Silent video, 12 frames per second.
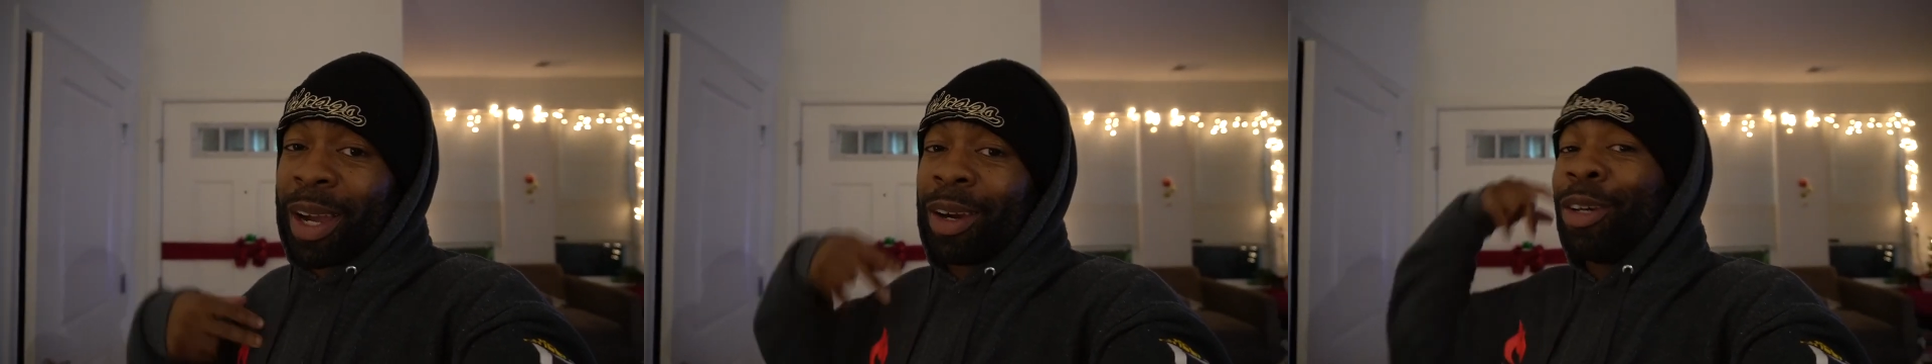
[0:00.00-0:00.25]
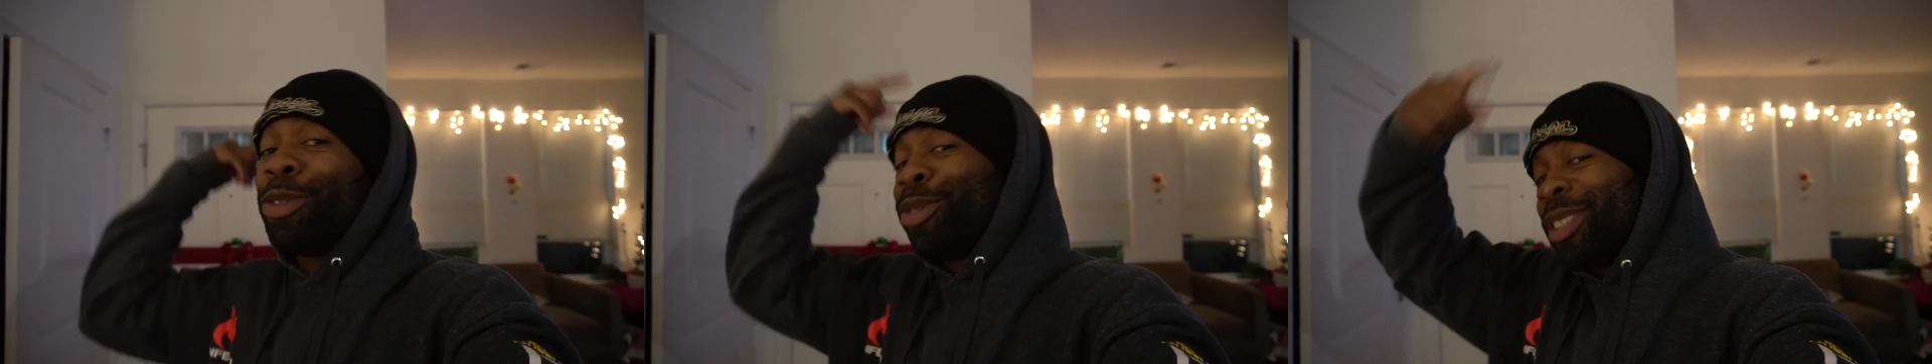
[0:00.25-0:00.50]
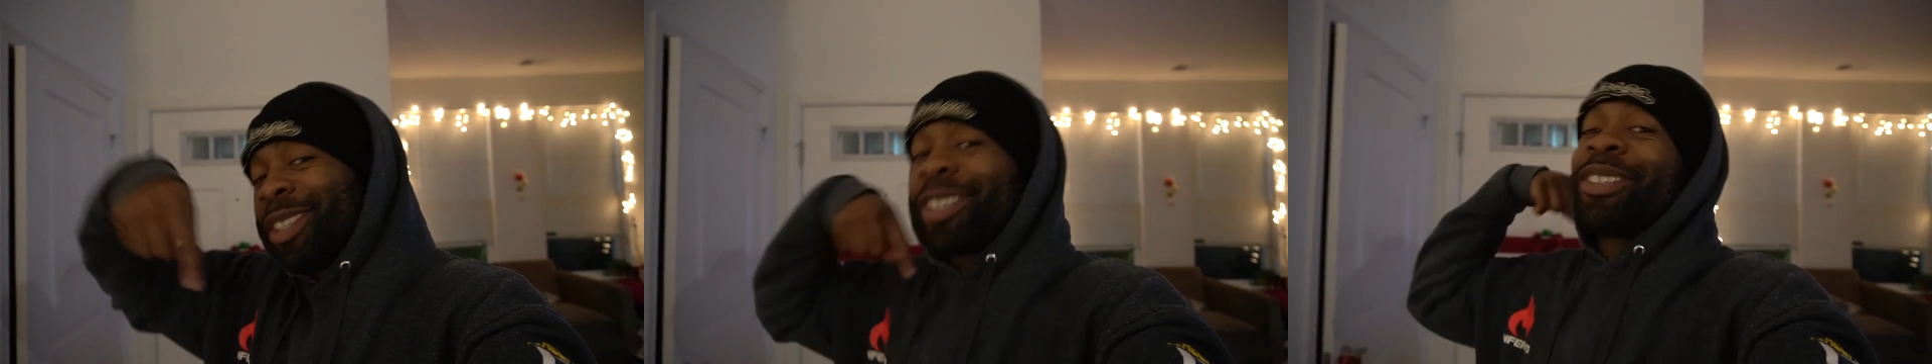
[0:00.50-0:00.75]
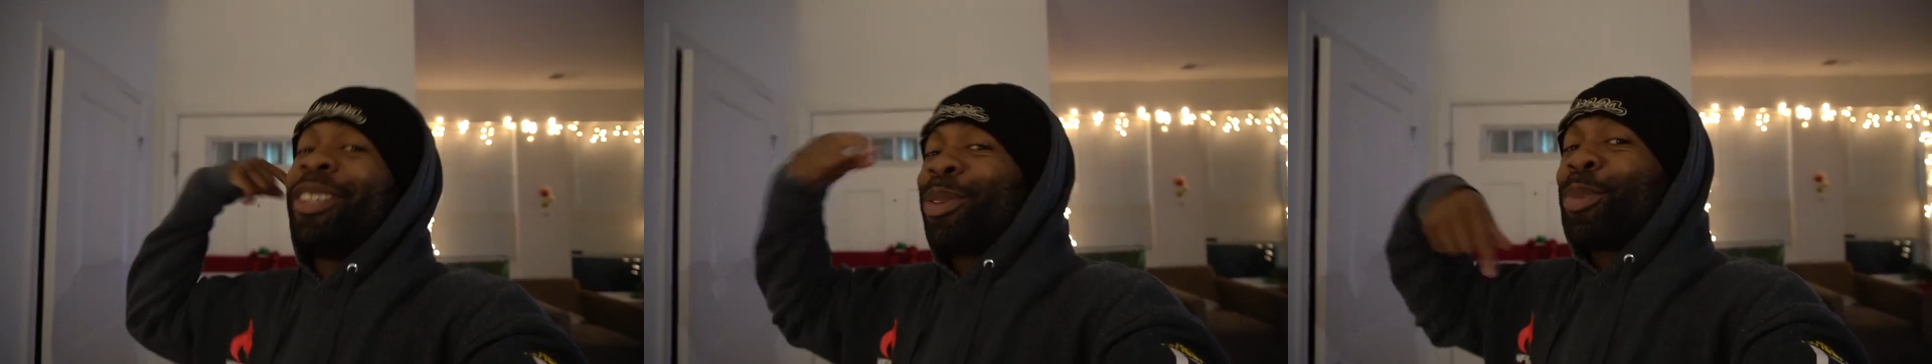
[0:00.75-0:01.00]

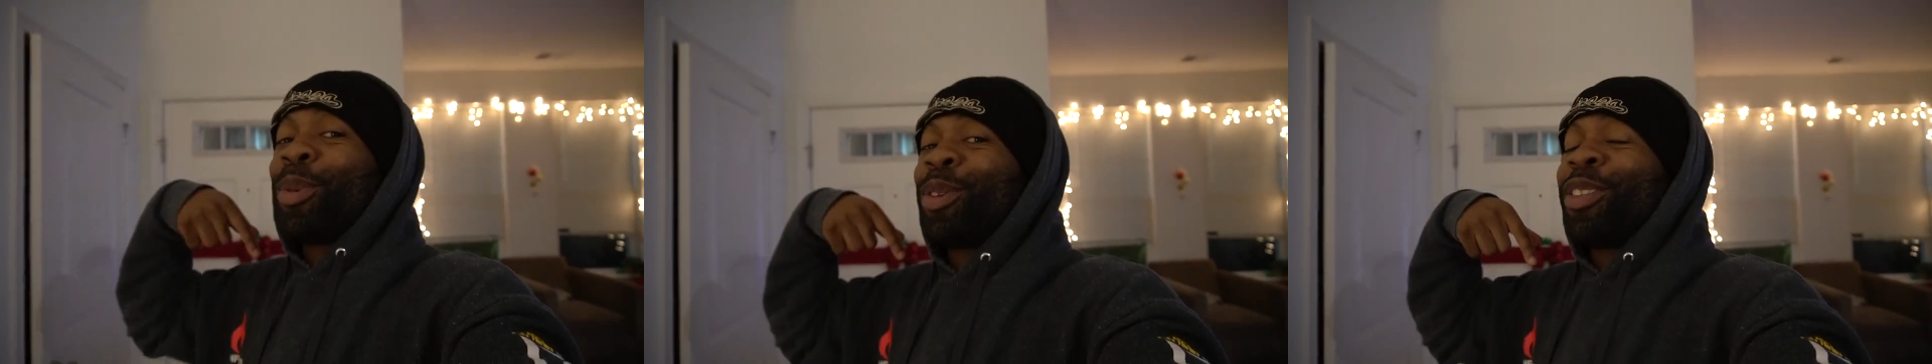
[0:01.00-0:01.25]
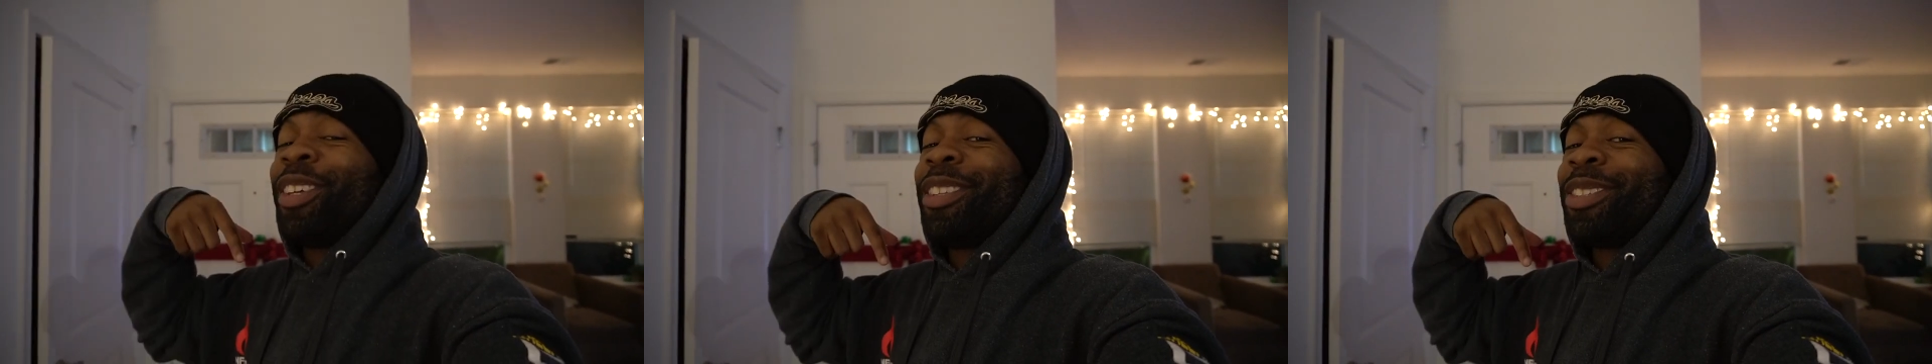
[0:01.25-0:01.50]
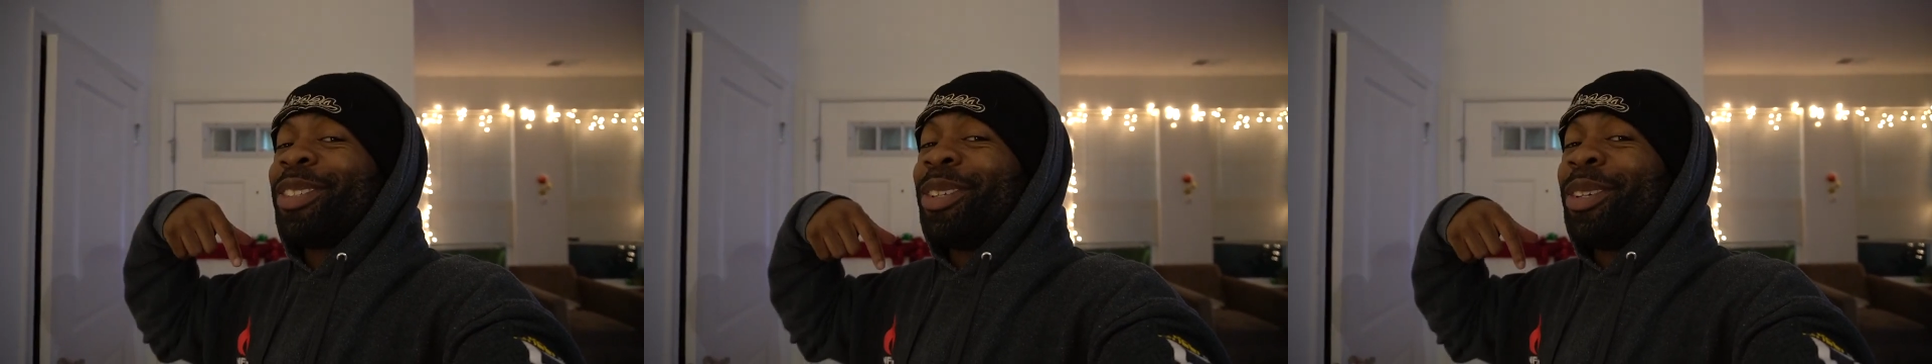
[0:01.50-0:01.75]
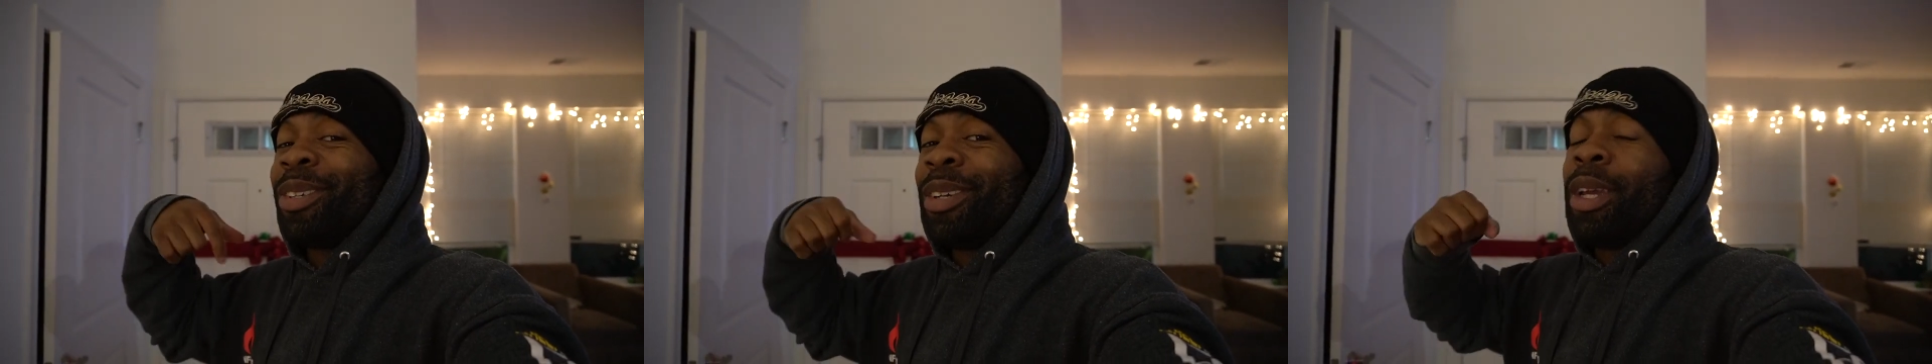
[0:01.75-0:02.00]
116th birthday this
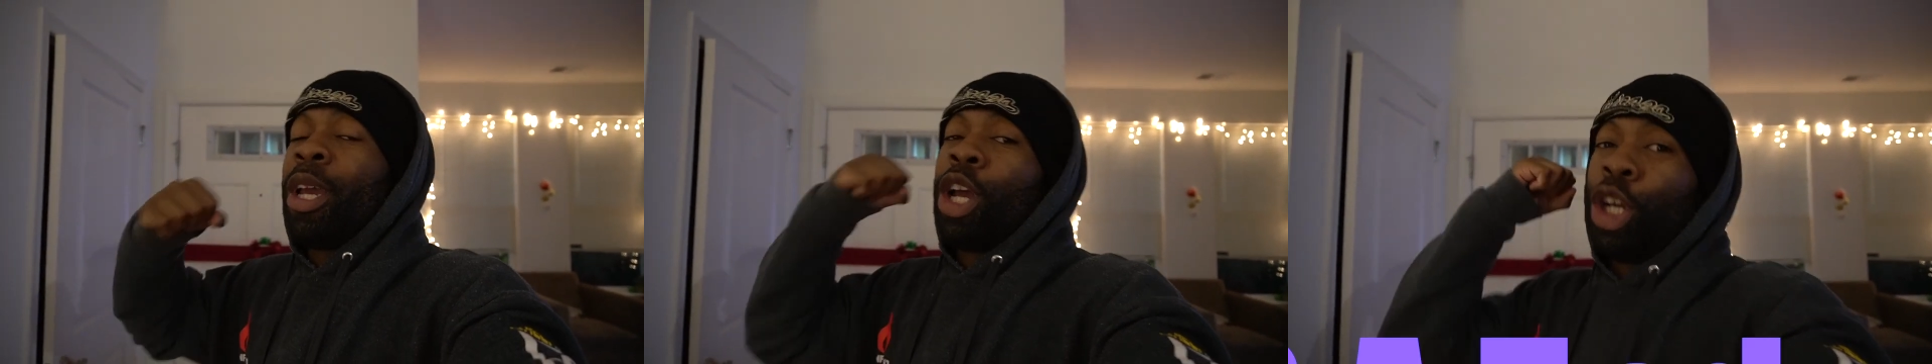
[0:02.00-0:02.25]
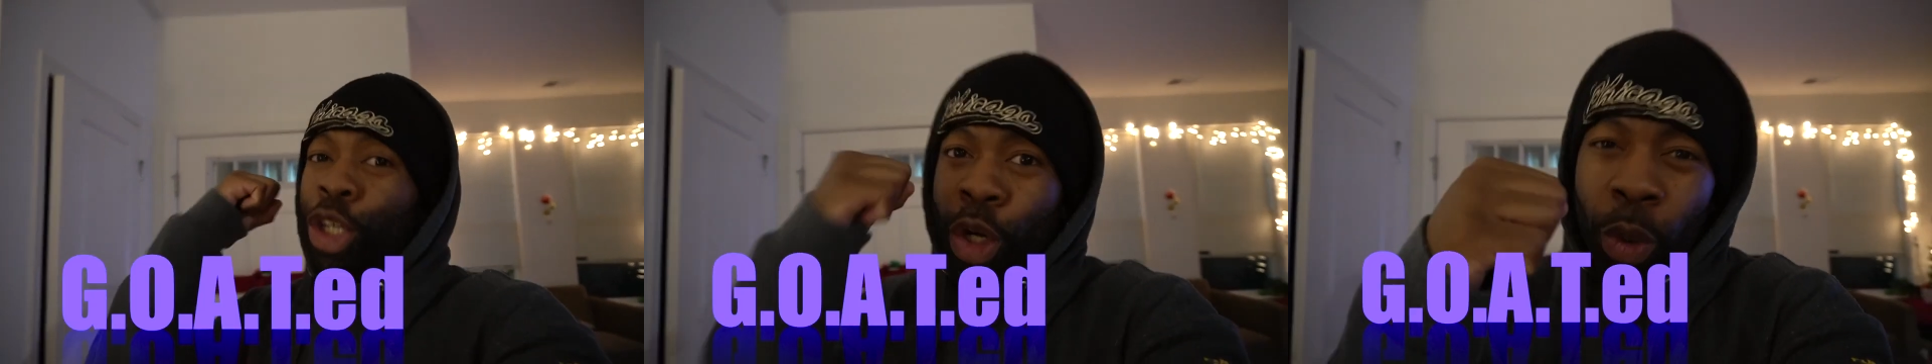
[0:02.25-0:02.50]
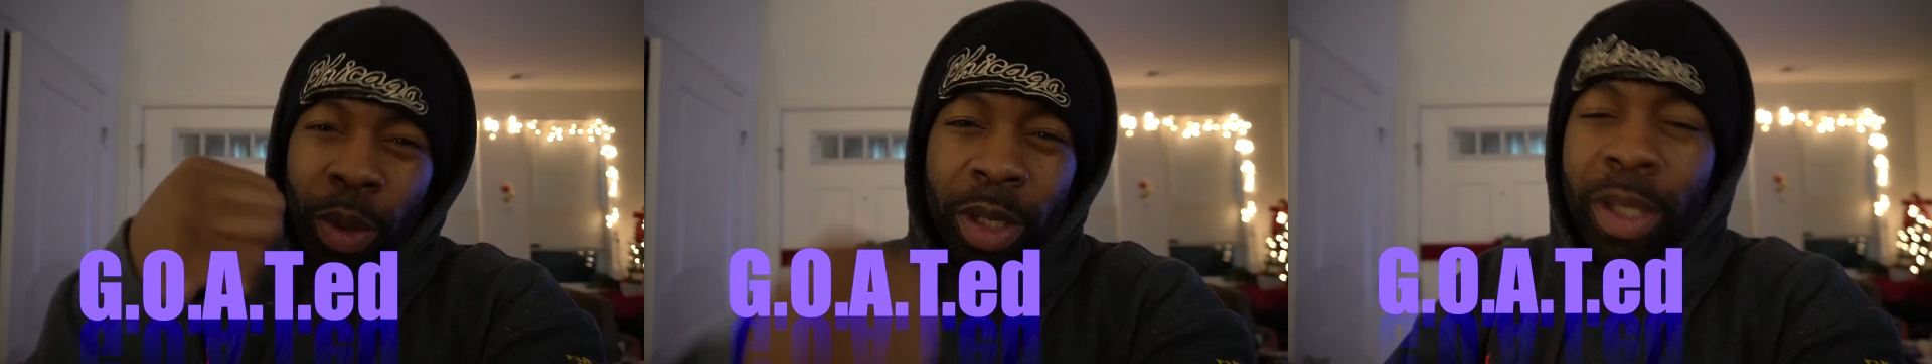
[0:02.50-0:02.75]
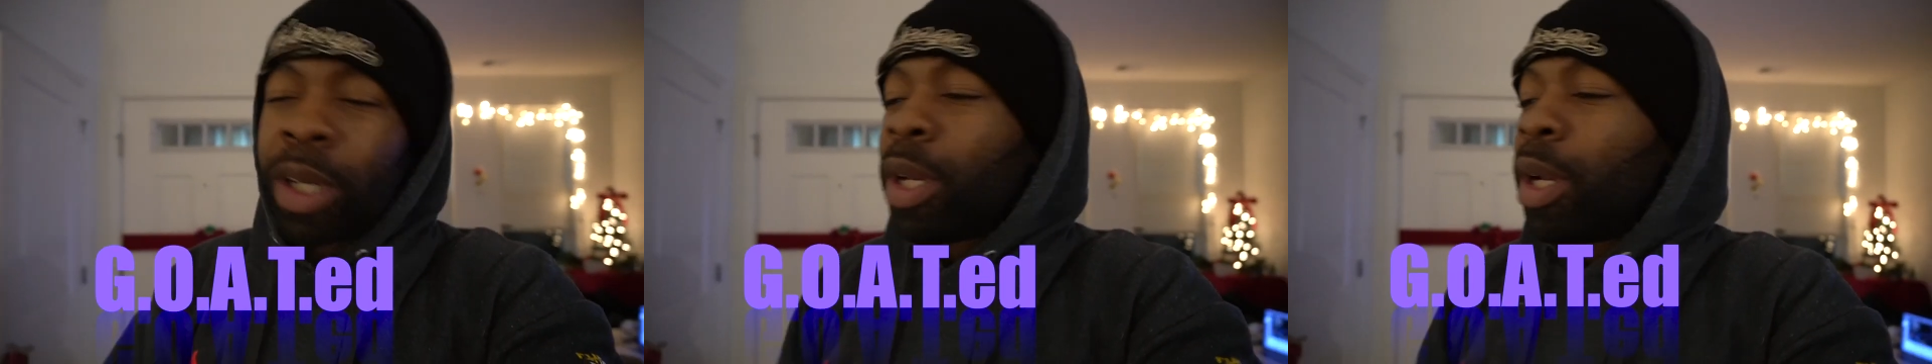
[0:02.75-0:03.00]
year goaded.